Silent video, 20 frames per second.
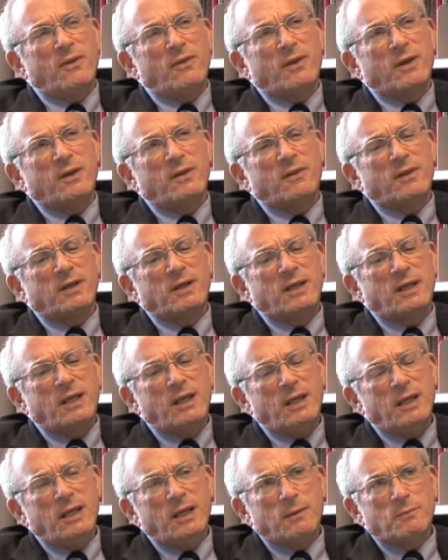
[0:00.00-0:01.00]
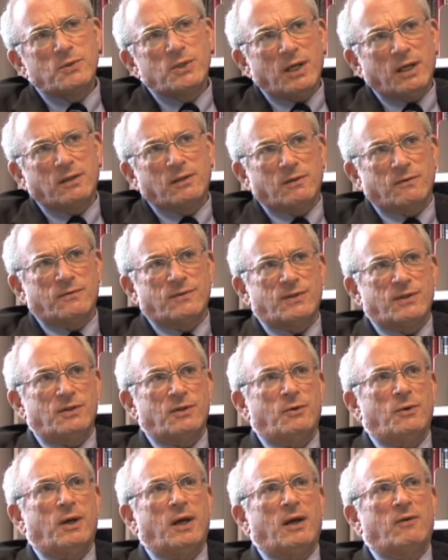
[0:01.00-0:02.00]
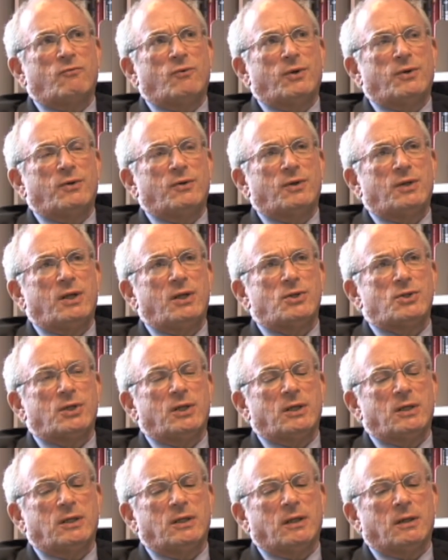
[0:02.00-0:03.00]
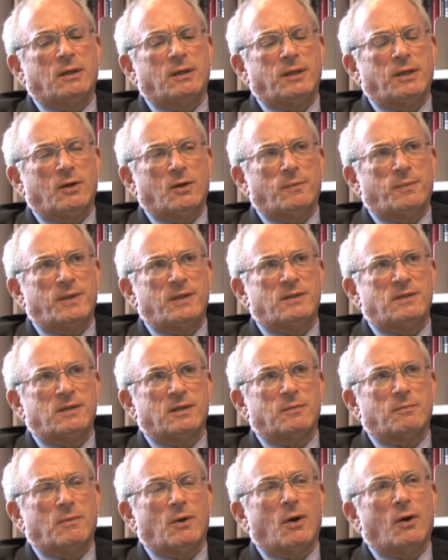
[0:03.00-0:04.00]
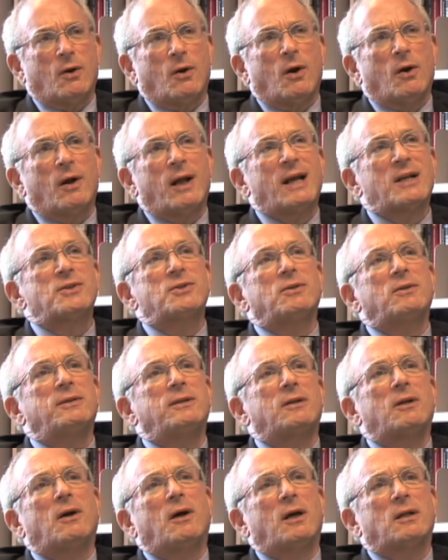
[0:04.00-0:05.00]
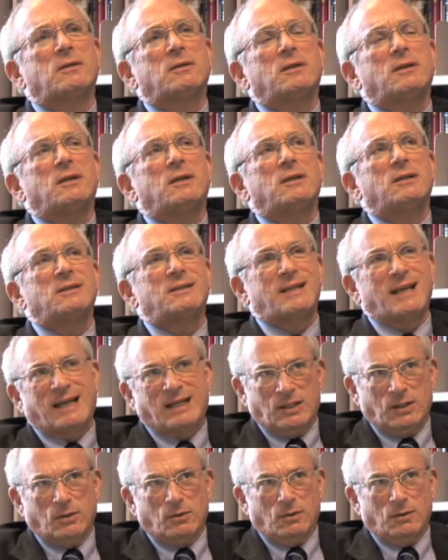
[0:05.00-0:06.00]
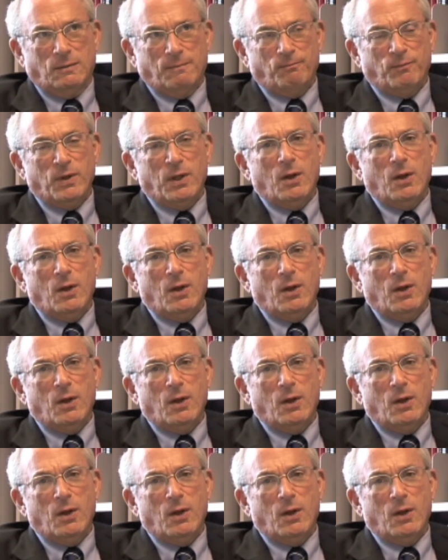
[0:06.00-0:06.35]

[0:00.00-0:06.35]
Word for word: the, the key objectives that you have when you're teaching uh, ERP sim are, are actually not technical.